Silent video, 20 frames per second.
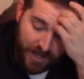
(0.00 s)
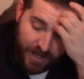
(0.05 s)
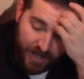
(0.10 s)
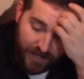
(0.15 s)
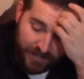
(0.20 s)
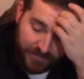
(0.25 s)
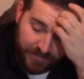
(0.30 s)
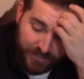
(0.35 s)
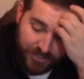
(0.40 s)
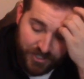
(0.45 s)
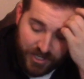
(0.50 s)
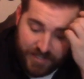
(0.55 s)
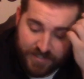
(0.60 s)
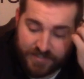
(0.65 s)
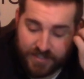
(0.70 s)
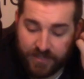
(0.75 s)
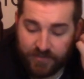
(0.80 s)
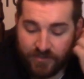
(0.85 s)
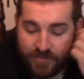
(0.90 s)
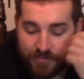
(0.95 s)
I see Chase
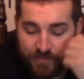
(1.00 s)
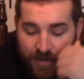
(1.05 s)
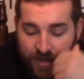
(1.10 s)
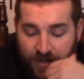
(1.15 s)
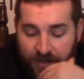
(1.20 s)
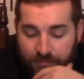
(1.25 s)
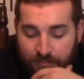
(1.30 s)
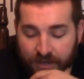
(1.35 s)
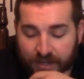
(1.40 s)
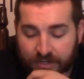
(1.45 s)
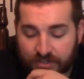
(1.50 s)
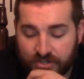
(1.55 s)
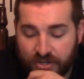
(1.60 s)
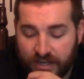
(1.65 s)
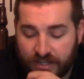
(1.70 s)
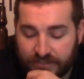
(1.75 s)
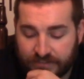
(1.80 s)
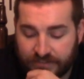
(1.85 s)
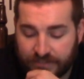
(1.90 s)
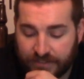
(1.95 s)
Stevens beating Mike
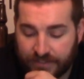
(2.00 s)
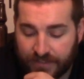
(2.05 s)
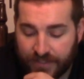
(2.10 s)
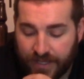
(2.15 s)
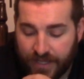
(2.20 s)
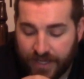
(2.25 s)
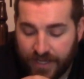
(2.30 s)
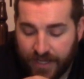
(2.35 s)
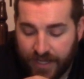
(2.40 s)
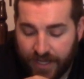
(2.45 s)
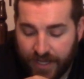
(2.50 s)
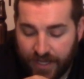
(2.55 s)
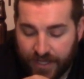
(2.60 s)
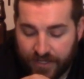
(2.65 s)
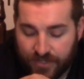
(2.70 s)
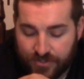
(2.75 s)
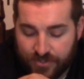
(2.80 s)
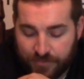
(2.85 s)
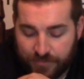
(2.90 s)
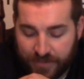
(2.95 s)
Johnson
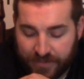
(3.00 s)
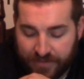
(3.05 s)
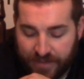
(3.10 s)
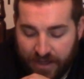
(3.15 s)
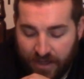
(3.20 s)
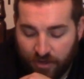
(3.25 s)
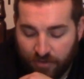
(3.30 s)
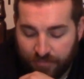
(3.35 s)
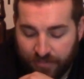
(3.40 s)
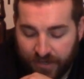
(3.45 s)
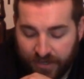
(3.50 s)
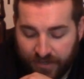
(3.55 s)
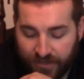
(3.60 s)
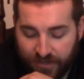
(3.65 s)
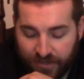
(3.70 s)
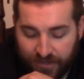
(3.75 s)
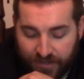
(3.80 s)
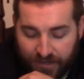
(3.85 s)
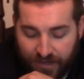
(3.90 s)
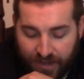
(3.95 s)
and June McDowell
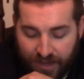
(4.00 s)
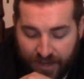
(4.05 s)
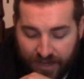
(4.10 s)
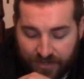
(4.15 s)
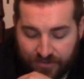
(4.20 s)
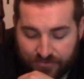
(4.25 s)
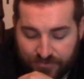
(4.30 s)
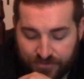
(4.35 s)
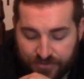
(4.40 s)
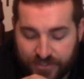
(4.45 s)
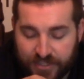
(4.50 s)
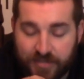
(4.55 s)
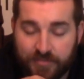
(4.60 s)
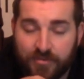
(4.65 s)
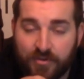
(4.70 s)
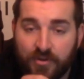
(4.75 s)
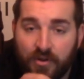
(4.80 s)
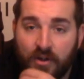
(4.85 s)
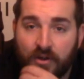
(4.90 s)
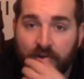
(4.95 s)
beating Andrew
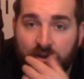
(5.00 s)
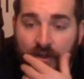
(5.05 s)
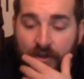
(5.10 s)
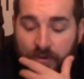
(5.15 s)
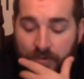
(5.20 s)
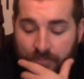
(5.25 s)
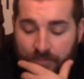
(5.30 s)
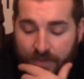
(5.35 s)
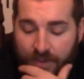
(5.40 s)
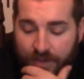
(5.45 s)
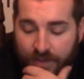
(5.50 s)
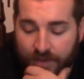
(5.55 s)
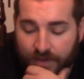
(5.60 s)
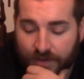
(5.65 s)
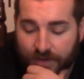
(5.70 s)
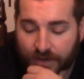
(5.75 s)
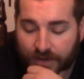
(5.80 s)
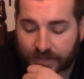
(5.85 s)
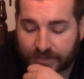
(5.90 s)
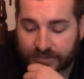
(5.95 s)
DiBernardo.
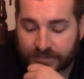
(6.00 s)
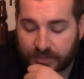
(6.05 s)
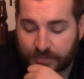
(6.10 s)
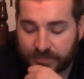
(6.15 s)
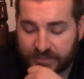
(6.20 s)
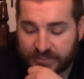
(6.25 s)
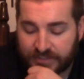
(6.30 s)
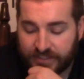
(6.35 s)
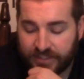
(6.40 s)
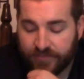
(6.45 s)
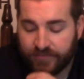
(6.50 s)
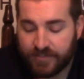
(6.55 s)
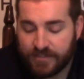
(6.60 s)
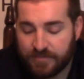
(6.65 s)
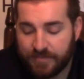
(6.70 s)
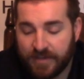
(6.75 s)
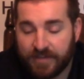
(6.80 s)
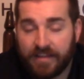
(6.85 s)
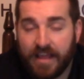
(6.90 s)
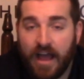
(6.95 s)
Uh, it's a Stevens
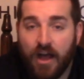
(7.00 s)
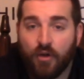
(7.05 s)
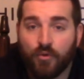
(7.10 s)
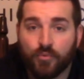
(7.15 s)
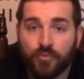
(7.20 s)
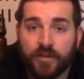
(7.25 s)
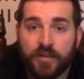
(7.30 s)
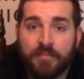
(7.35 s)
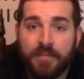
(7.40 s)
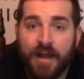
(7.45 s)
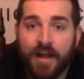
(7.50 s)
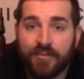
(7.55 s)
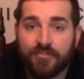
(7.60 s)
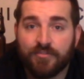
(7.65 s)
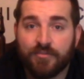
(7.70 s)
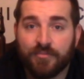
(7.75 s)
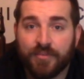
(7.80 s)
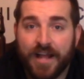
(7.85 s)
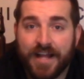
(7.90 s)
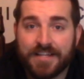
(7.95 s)
McDowell rematch
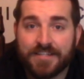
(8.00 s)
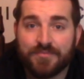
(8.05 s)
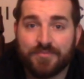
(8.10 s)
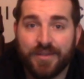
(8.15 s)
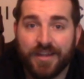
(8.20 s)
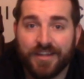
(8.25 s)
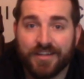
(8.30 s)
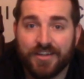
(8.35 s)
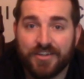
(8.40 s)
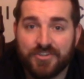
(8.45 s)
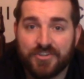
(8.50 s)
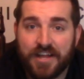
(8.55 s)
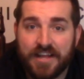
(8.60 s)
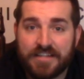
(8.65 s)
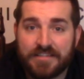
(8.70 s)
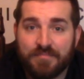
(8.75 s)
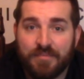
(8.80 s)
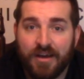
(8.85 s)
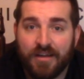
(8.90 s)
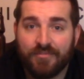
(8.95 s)
from last week in the
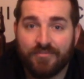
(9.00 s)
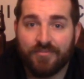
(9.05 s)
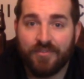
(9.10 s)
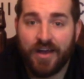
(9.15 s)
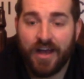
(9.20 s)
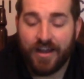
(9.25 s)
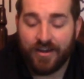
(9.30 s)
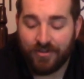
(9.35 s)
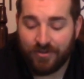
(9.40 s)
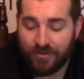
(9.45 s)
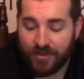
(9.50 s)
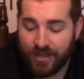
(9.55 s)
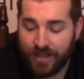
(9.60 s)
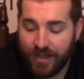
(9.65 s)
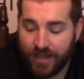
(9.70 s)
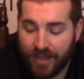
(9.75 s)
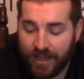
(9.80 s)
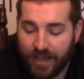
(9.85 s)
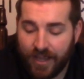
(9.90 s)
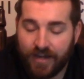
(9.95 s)
Ches-Mont final.
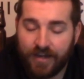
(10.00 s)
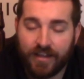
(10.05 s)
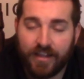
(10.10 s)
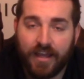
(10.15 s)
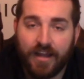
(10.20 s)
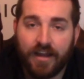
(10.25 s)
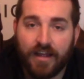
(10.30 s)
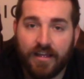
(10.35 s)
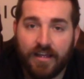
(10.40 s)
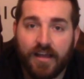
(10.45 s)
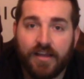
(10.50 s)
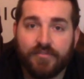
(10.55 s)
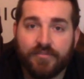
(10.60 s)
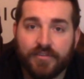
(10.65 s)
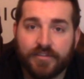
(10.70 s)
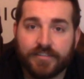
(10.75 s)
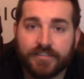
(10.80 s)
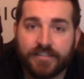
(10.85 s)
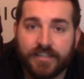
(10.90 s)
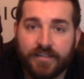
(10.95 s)
And again, I, I
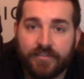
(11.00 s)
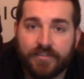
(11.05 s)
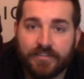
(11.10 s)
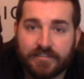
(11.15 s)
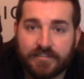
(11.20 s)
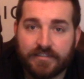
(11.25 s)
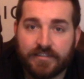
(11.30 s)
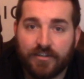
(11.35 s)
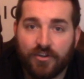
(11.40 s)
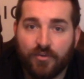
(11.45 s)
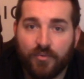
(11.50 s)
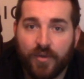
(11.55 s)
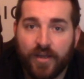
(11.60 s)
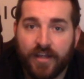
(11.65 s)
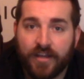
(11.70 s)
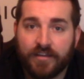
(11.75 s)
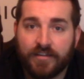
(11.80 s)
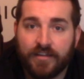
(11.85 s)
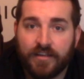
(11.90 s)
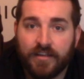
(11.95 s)
feel Stevens is going to
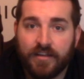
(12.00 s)
win.